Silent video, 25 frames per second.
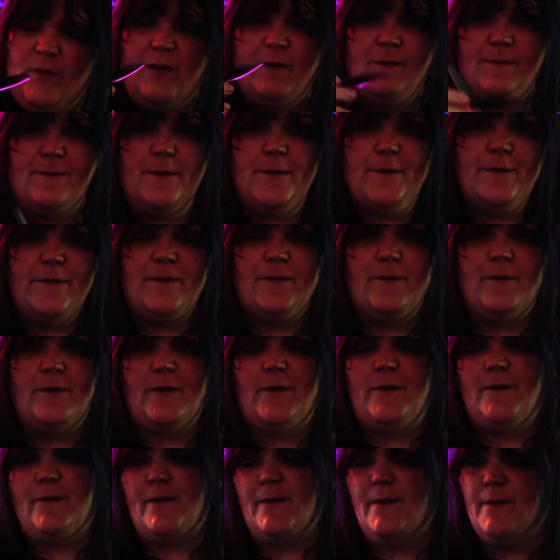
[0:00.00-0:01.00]
And for those who don't
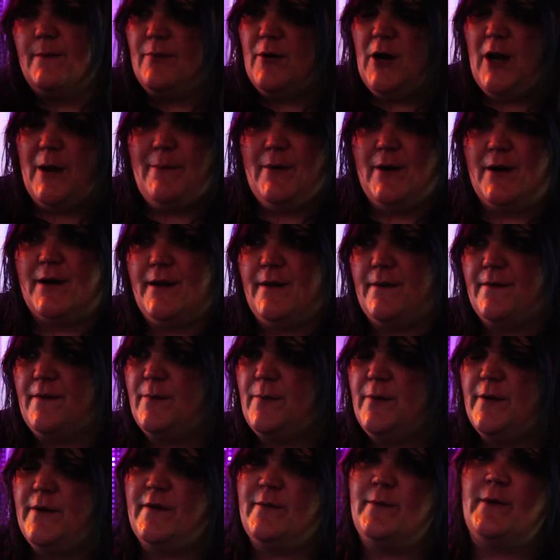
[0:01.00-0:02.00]
know, the prop market's
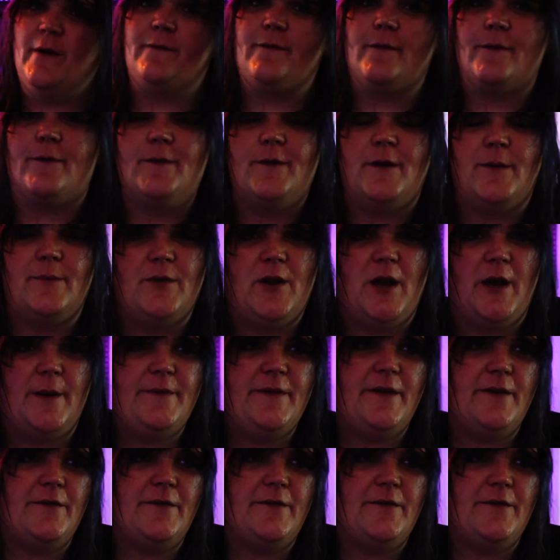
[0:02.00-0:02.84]
pretty small for 3D props.